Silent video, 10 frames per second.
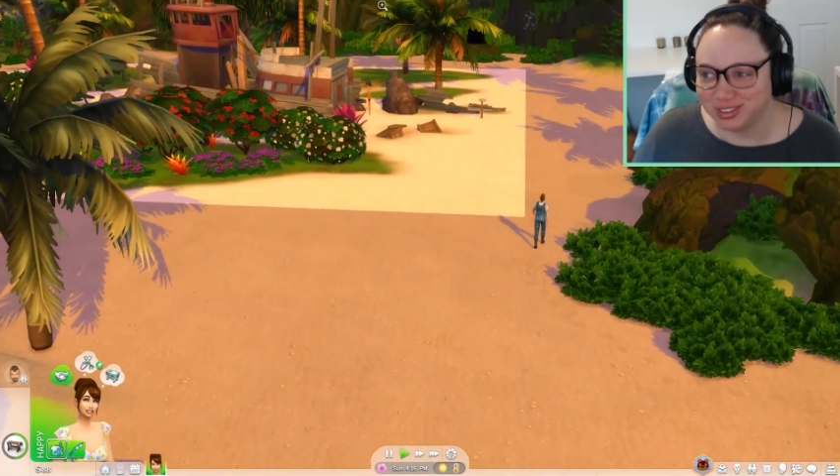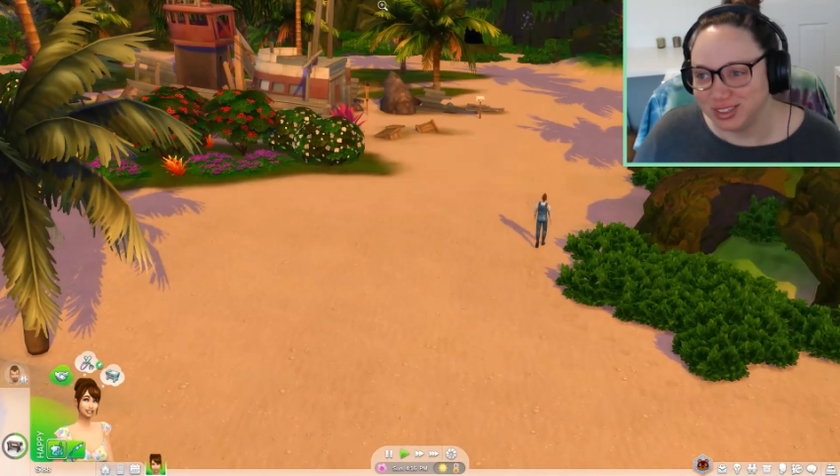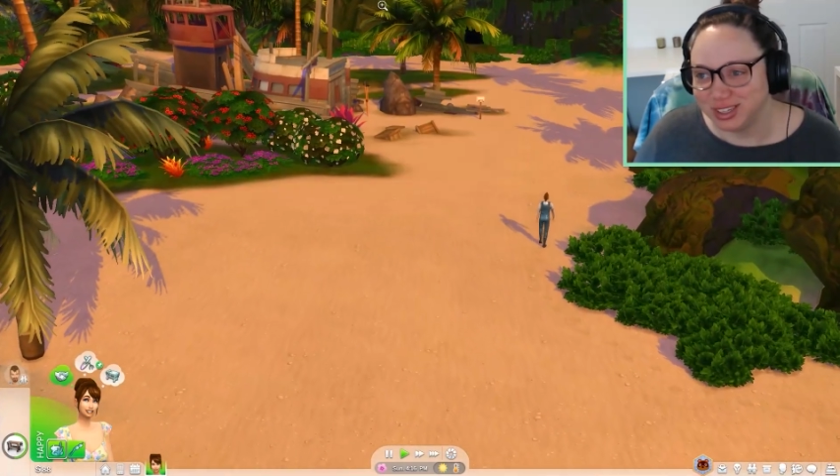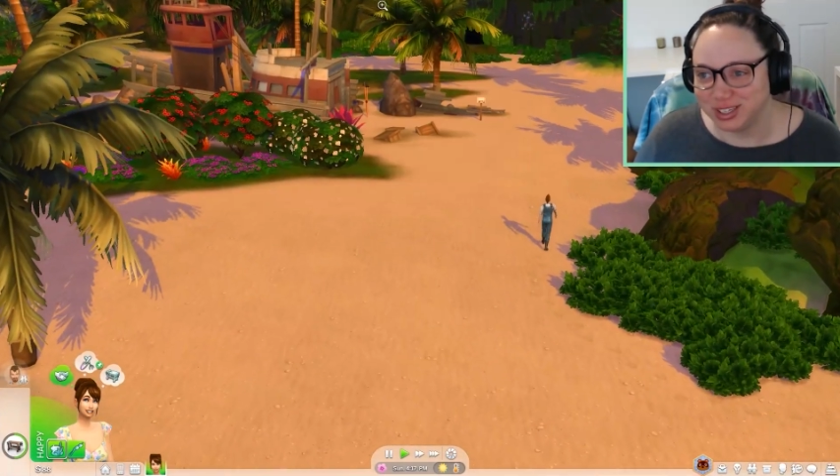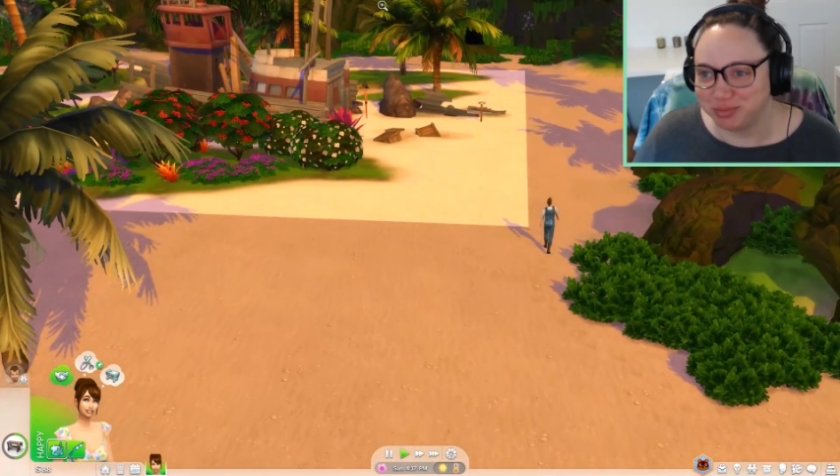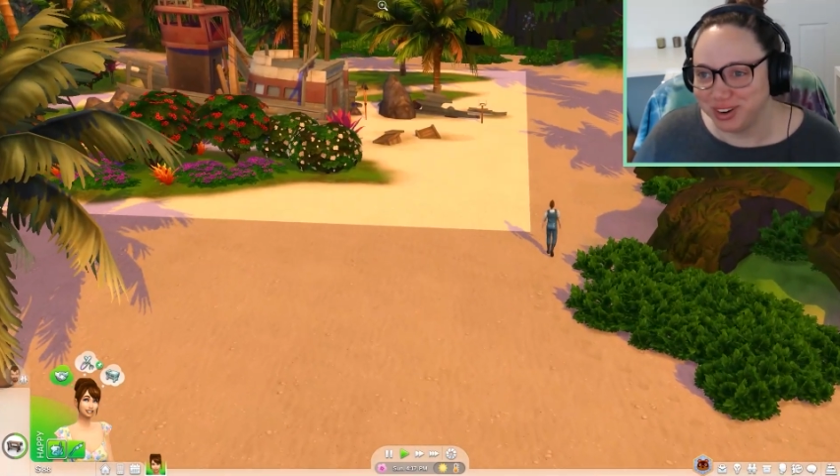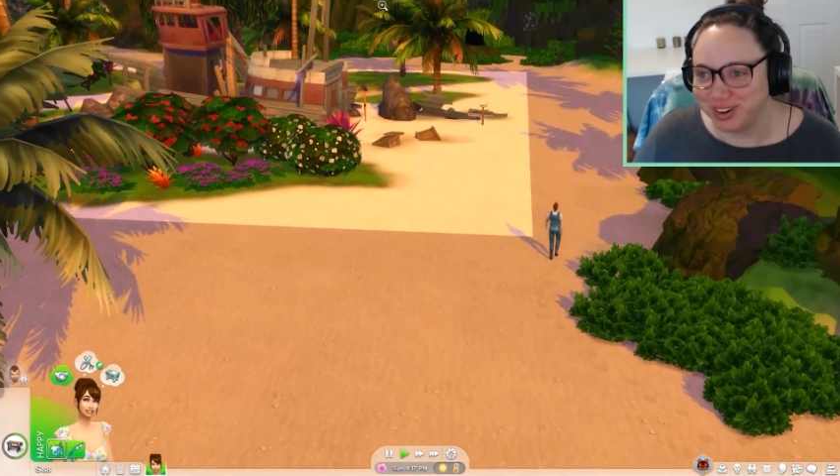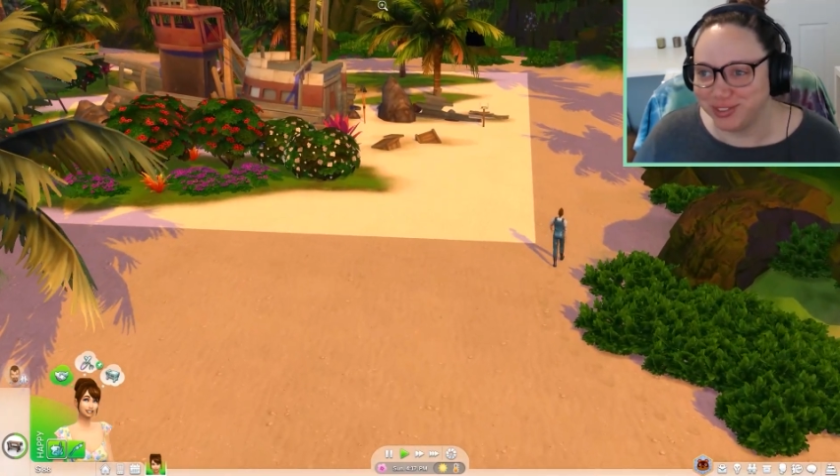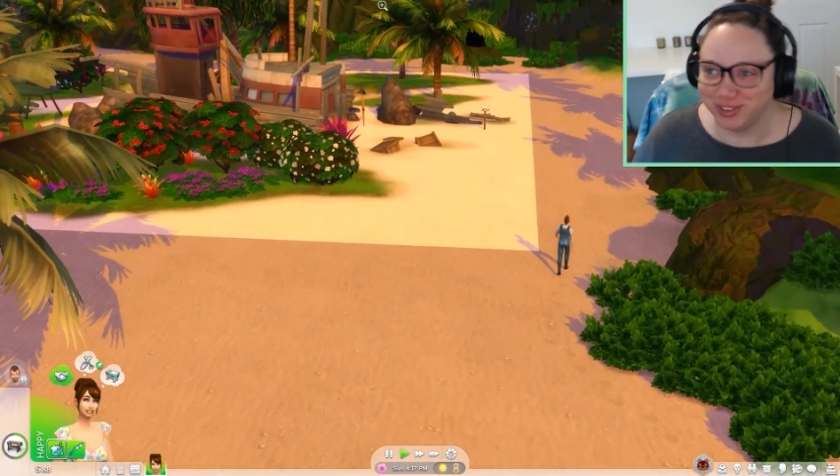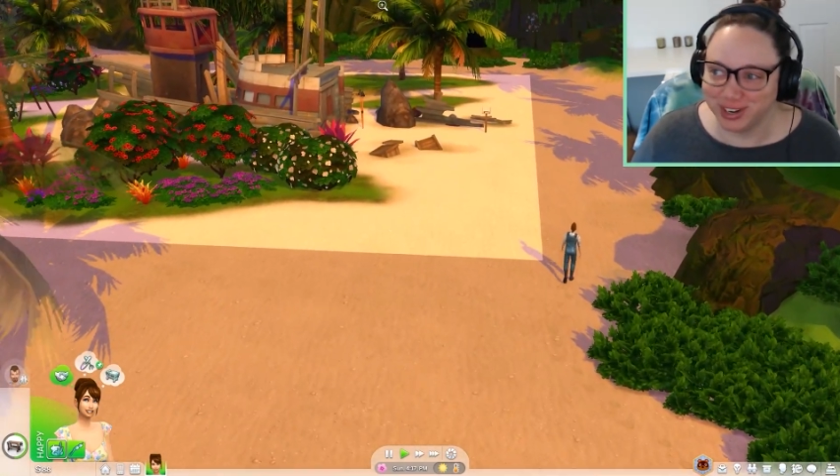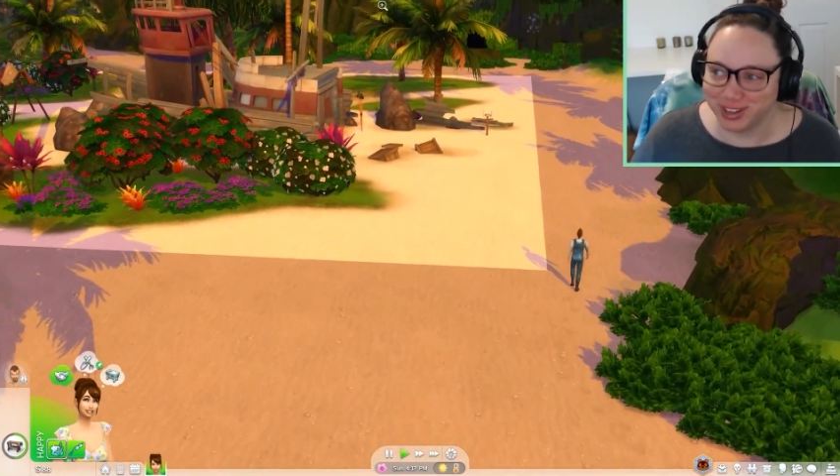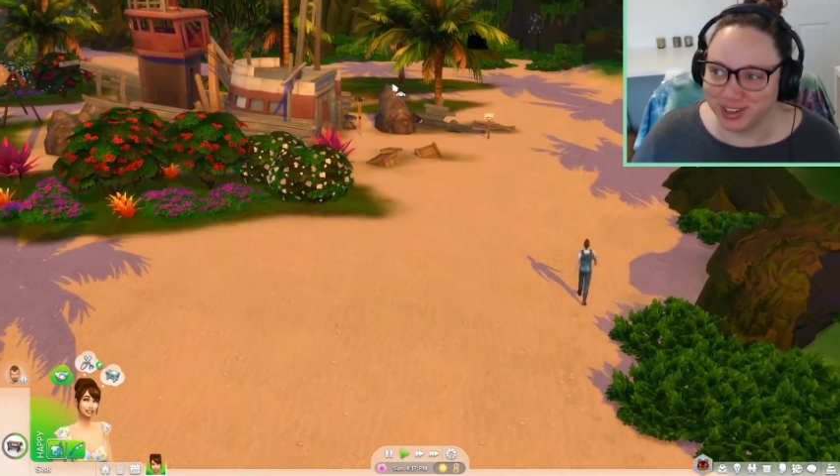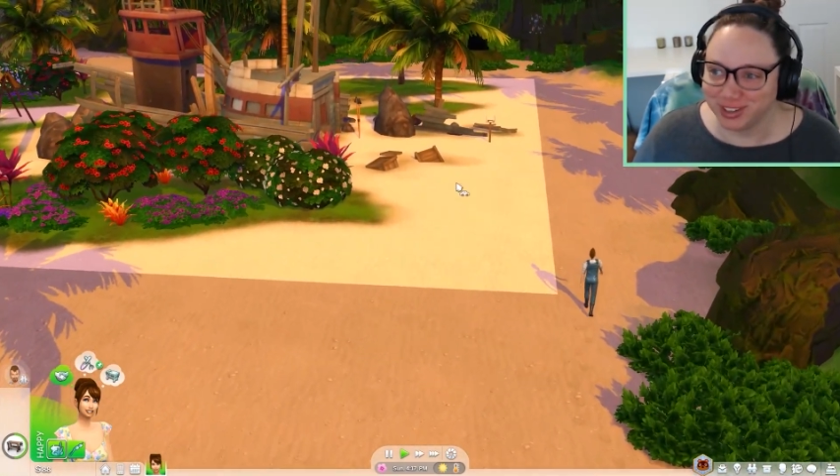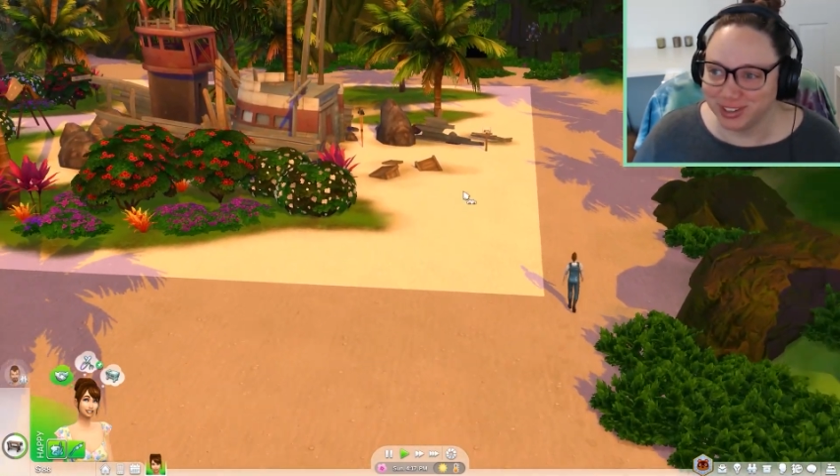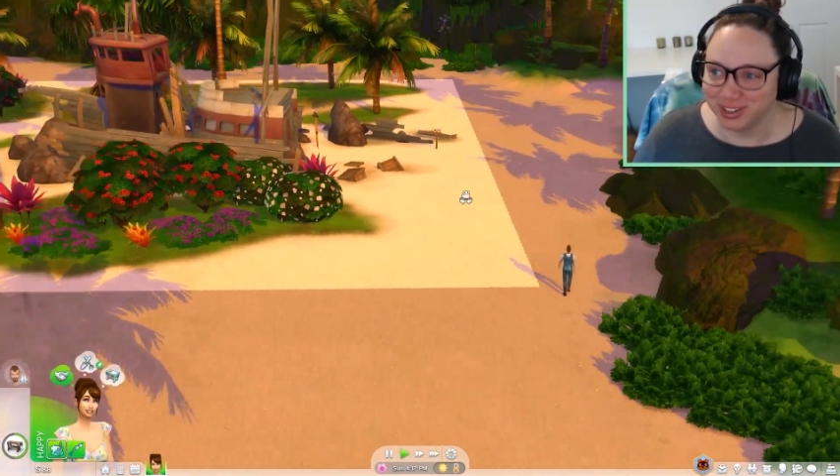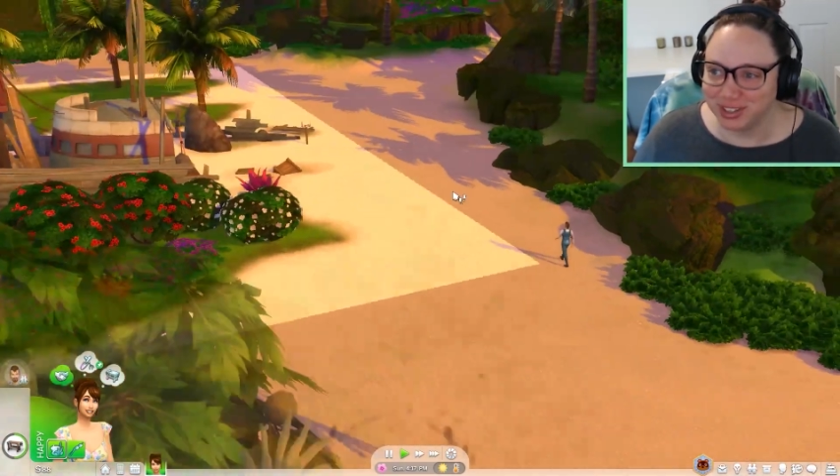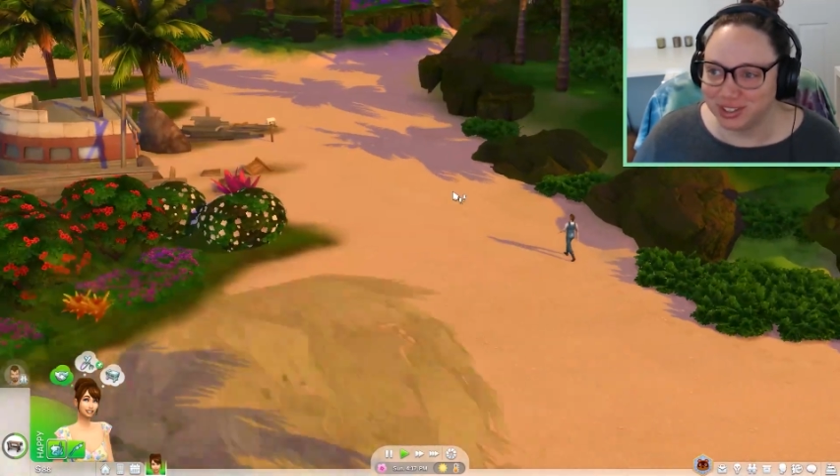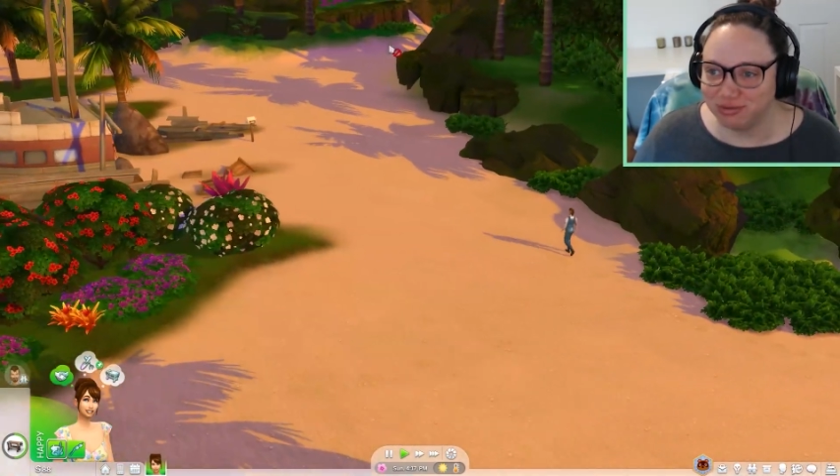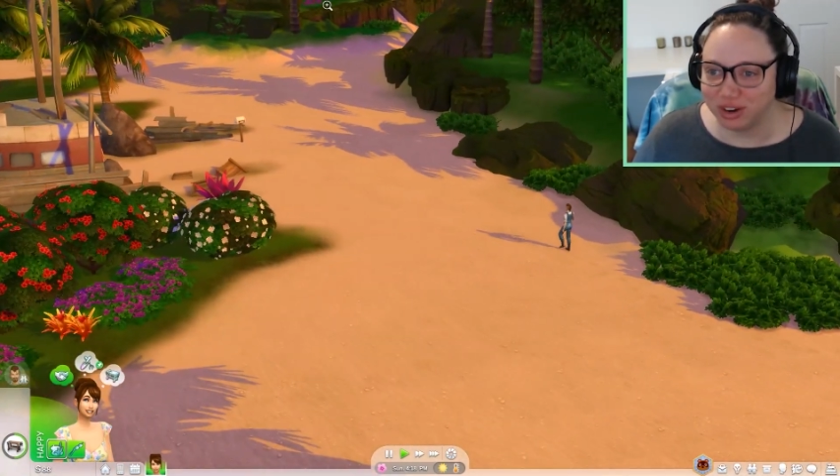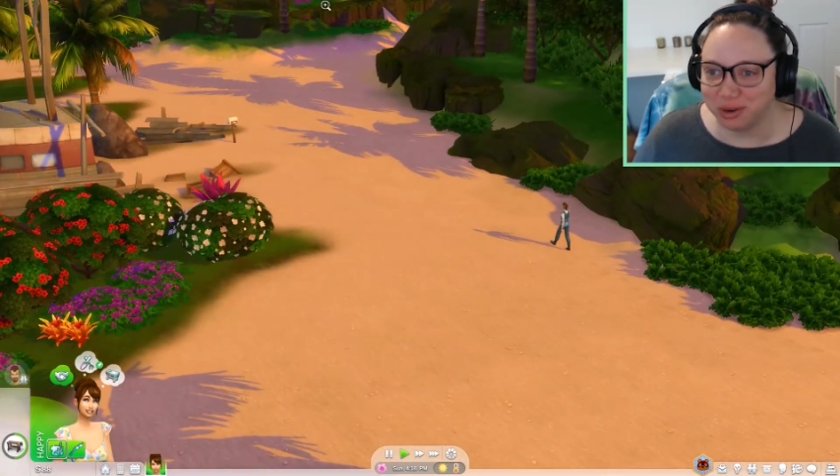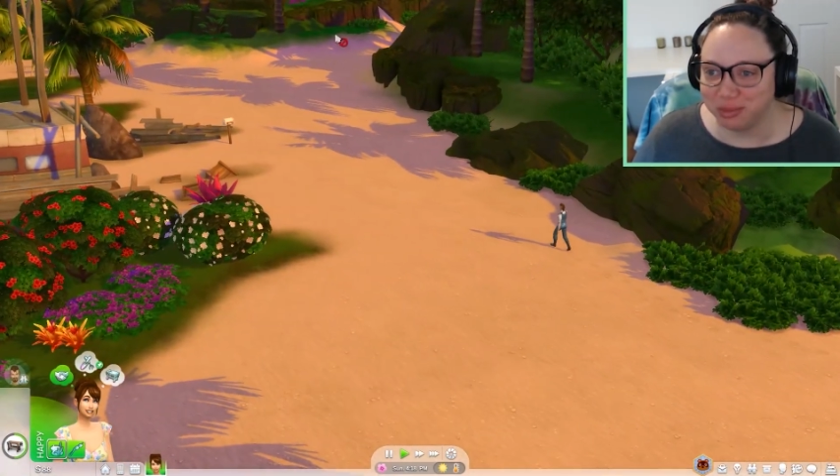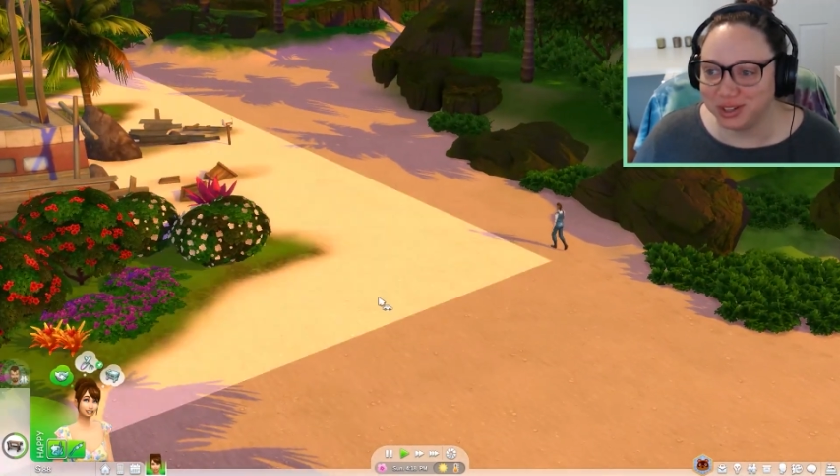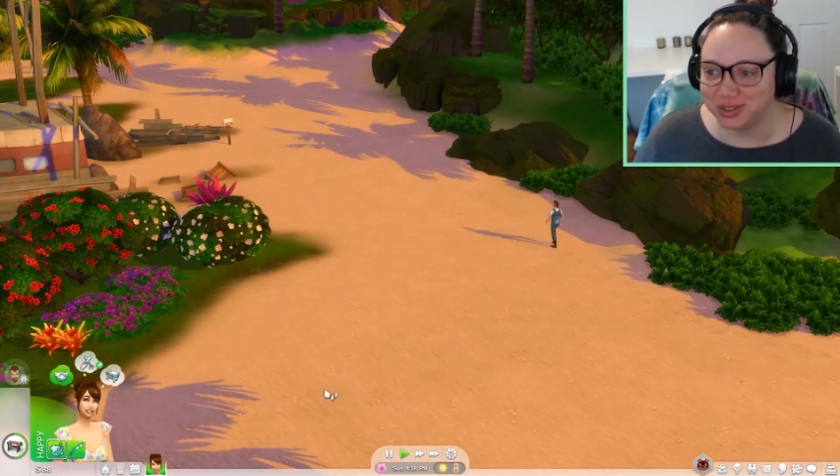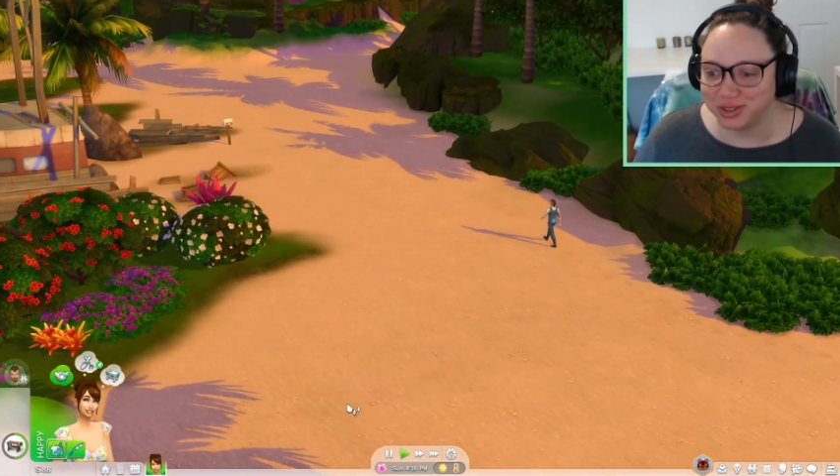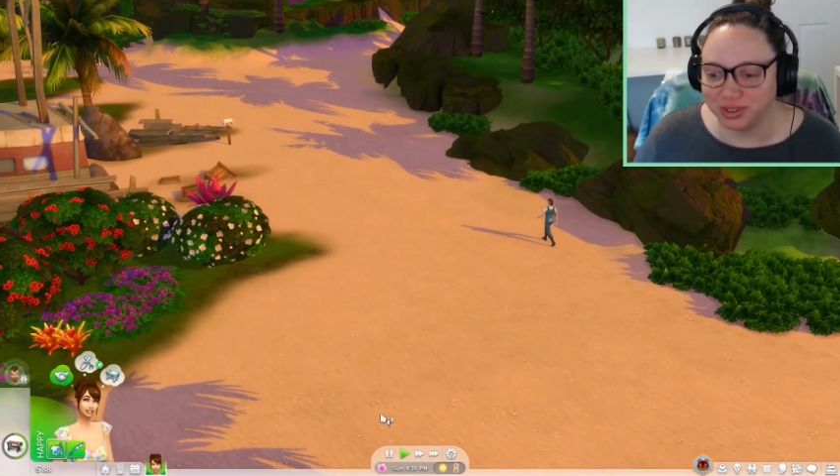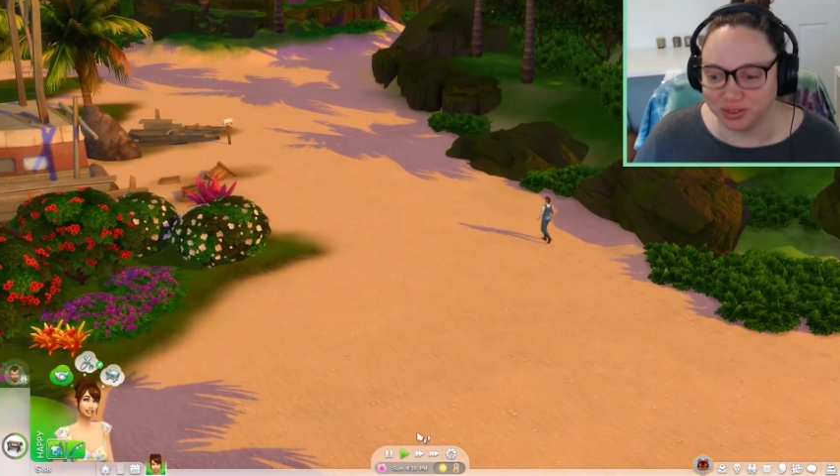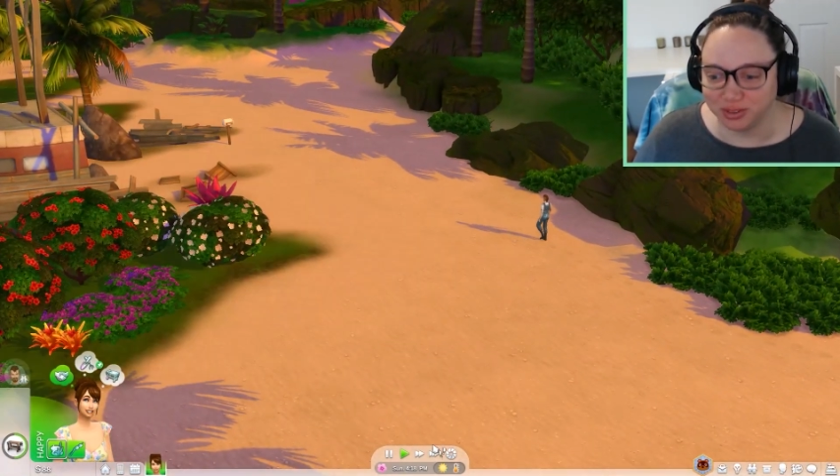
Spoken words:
it's pretty fitting. It's environmental.